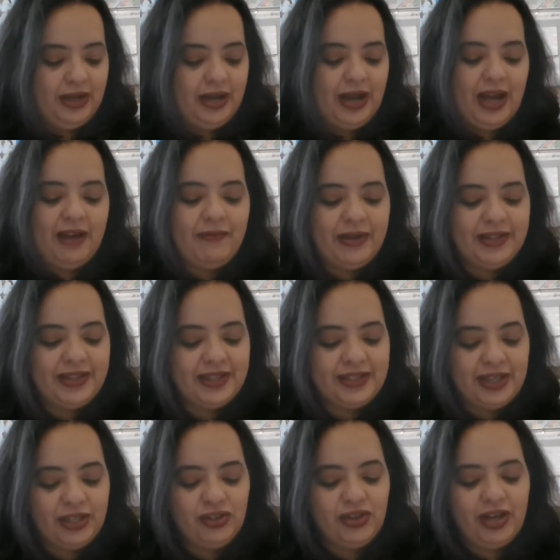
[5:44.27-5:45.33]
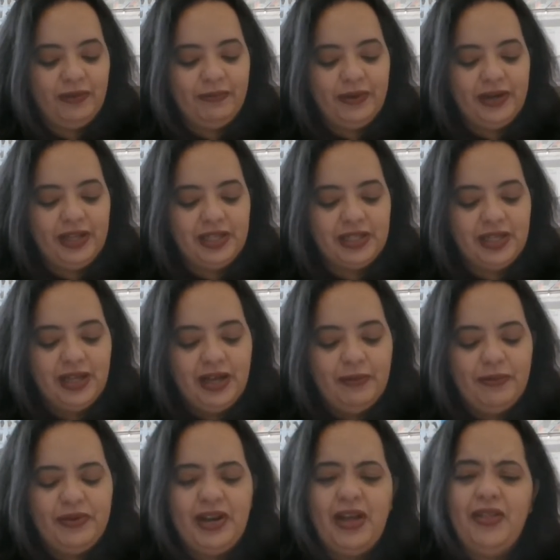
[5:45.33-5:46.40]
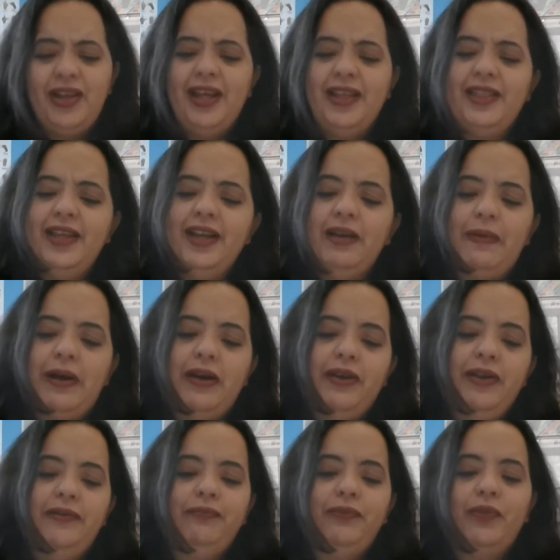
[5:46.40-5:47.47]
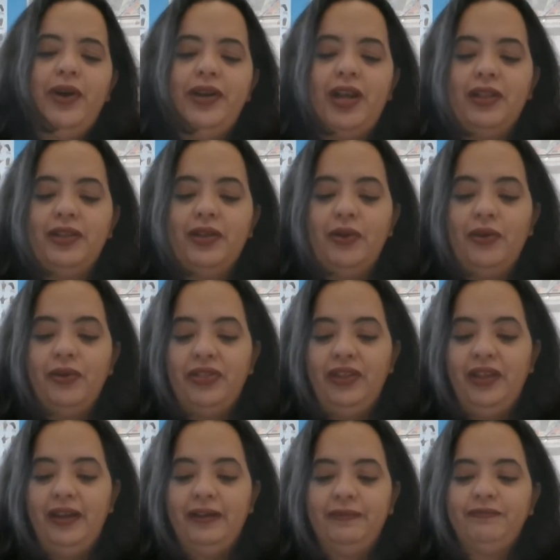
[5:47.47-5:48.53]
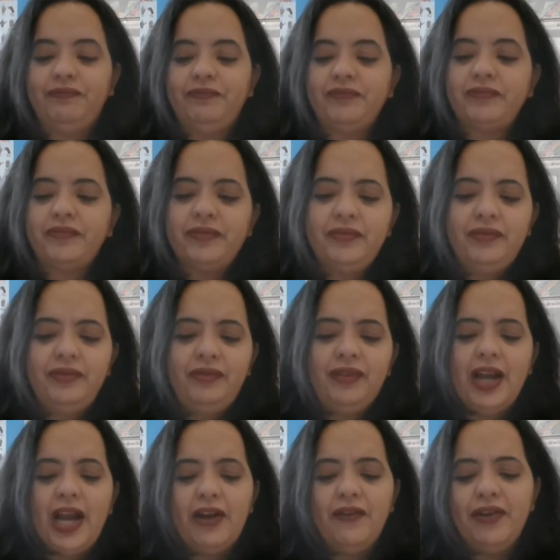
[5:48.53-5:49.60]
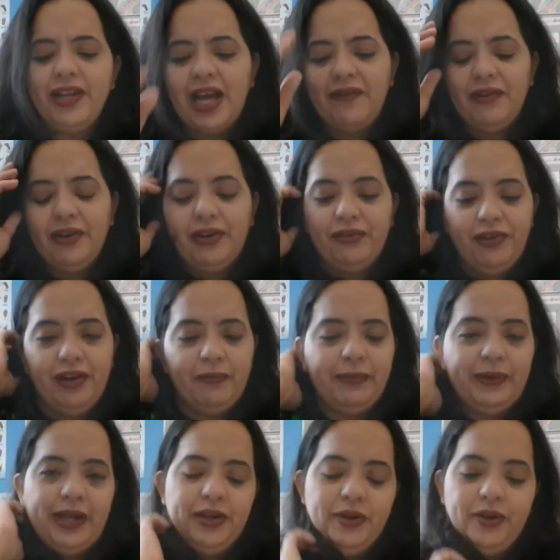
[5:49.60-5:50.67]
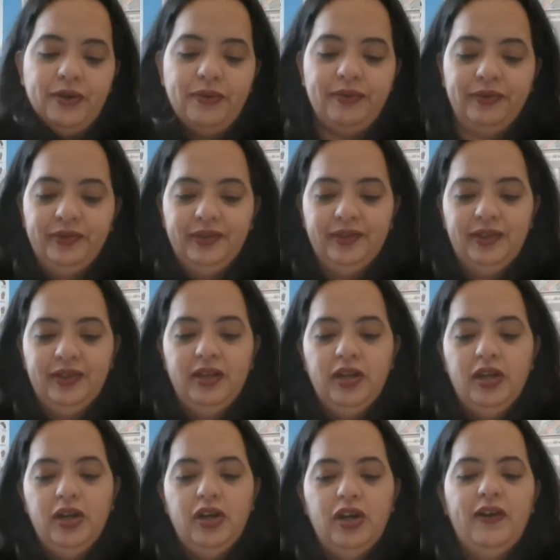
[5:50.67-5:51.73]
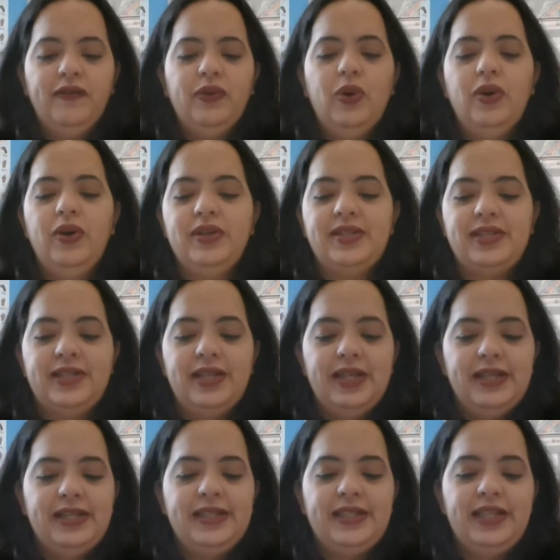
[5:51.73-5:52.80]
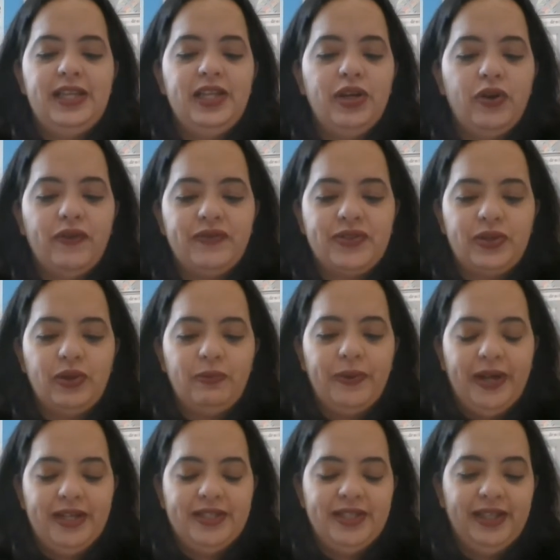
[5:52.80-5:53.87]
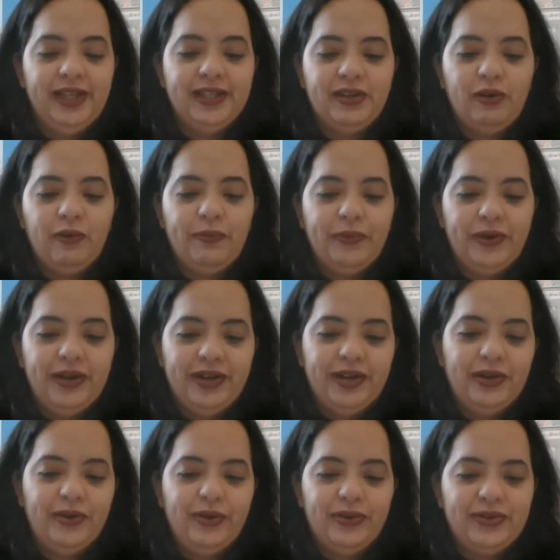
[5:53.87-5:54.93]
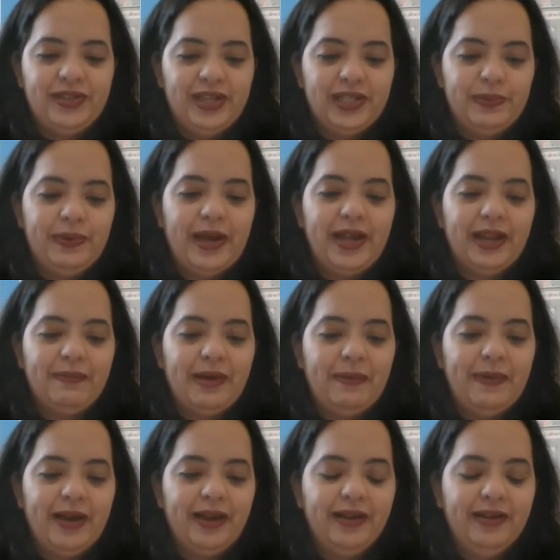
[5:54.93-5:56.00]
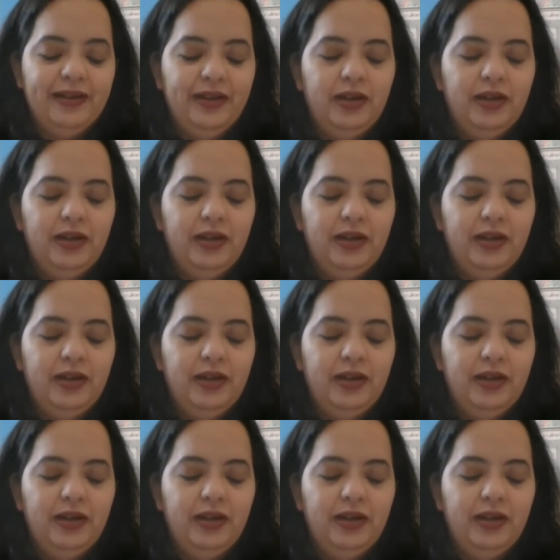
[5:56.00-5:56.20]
I meant the sunshine buddies, but now that I think about it, why not the whole thing? I already have a career plan, you know. Of course. CEO of Soul Painting Incorporated, Lolo says, patting my back.